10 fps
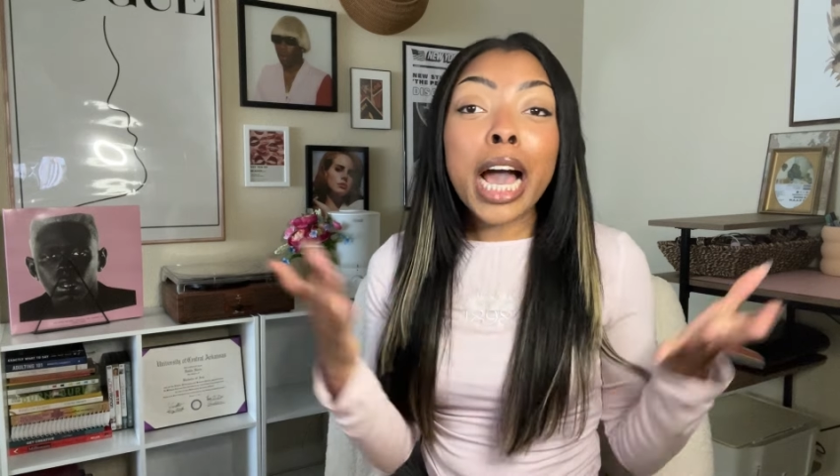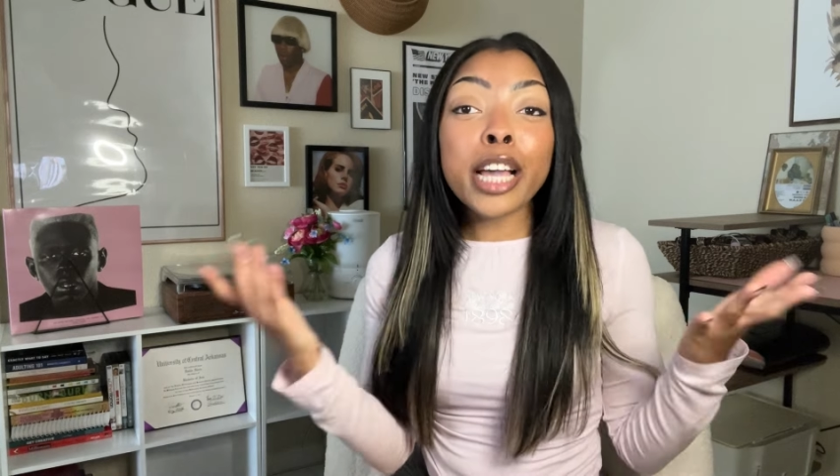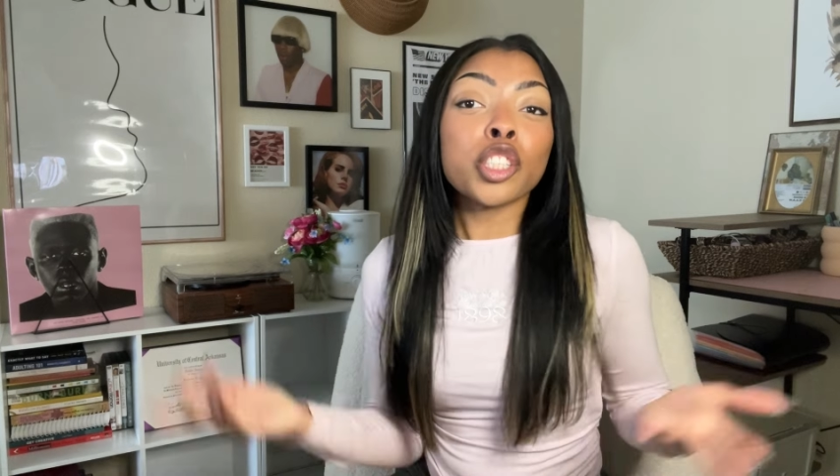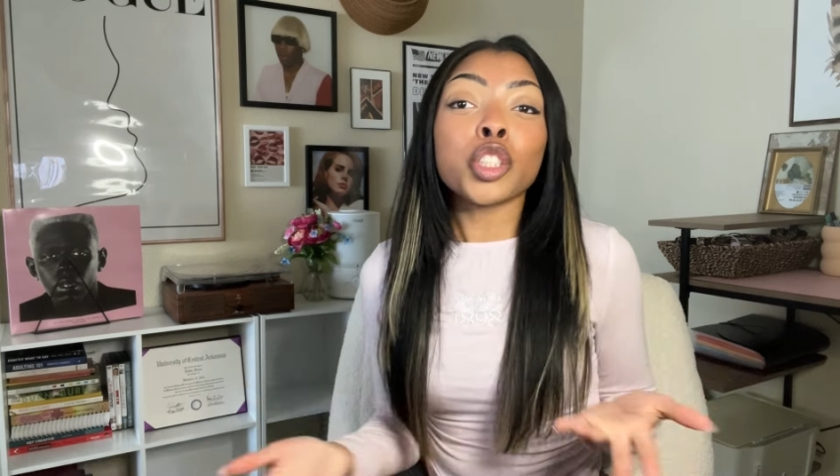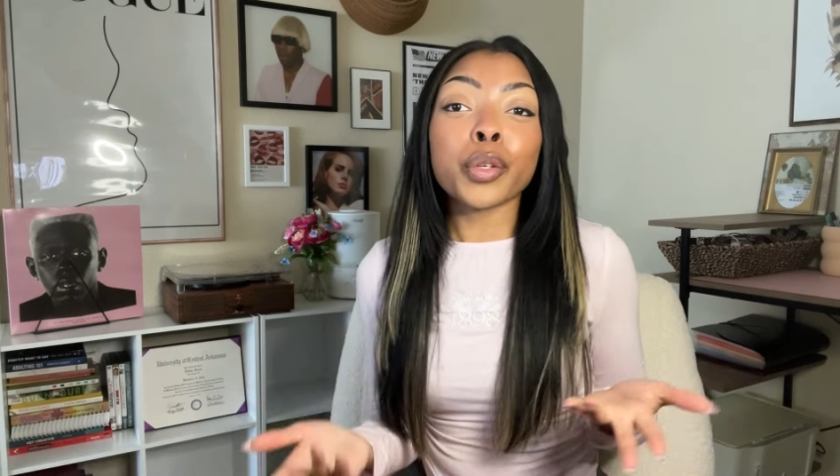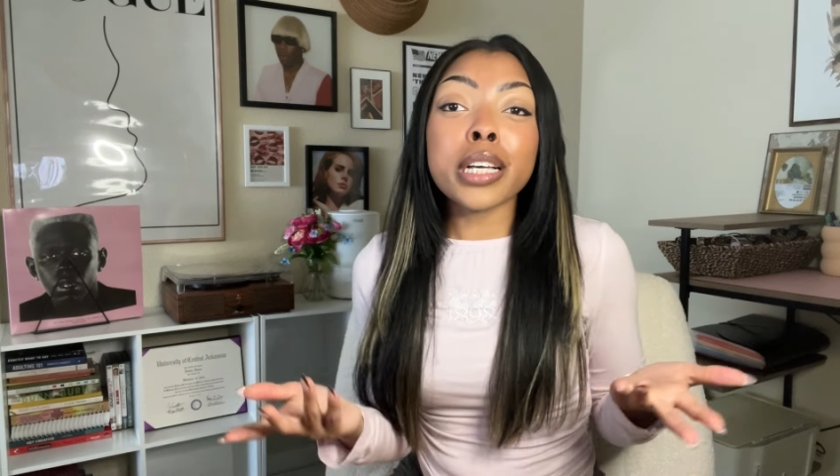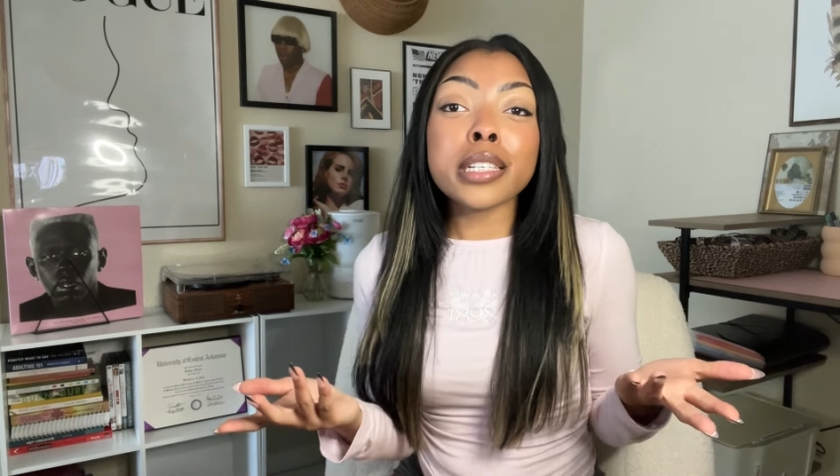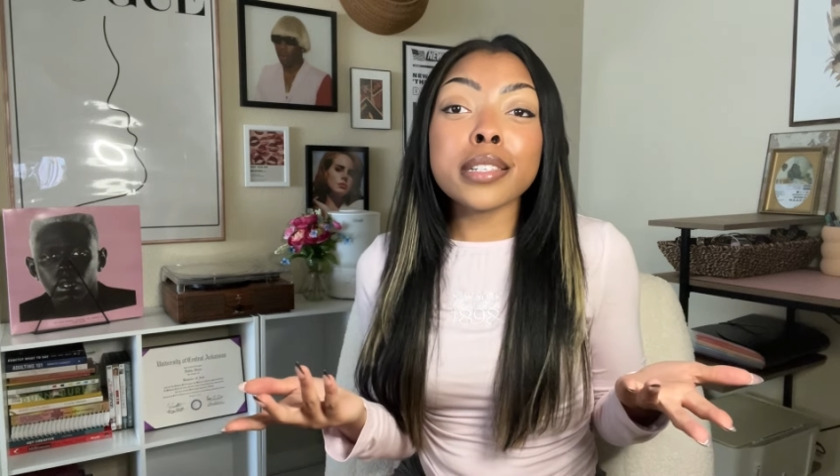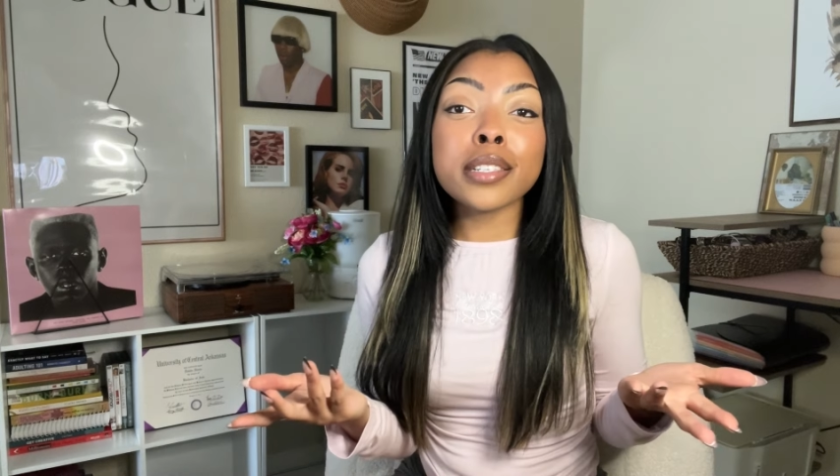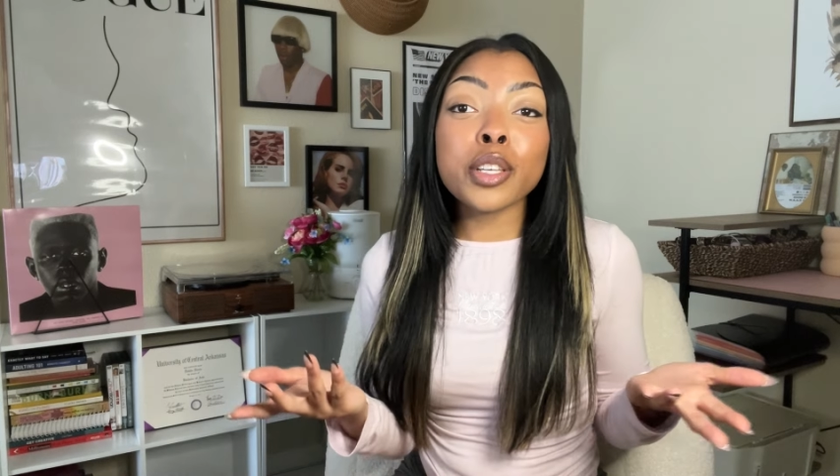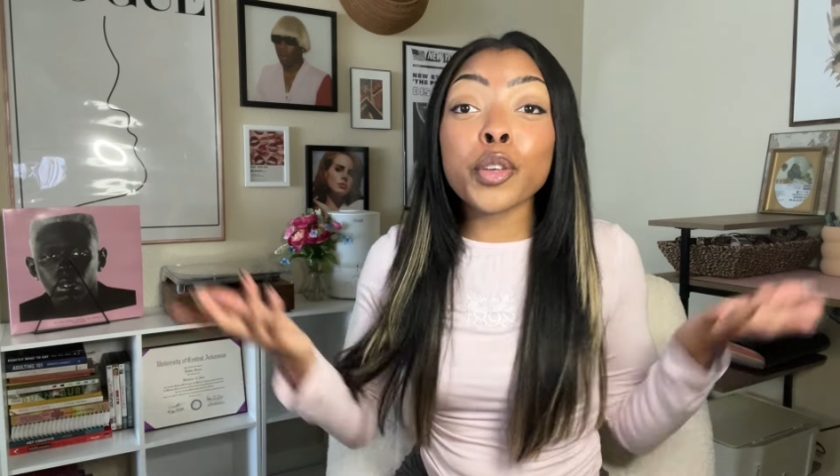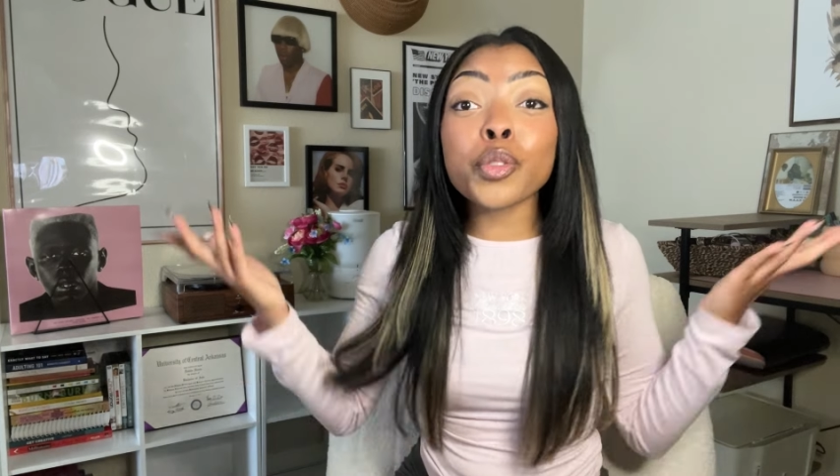I addressed